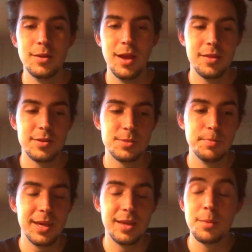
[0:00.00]
and it's
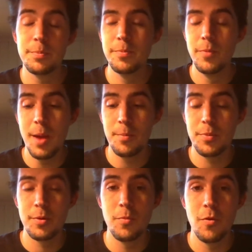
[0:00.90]
making the
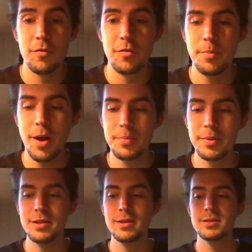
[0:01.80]
emperor more of a
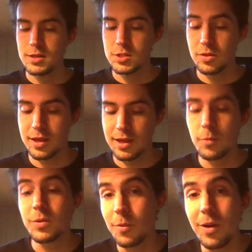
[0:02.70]
puppet so they could get
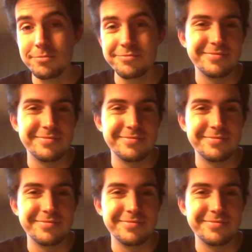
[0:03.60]
what they want.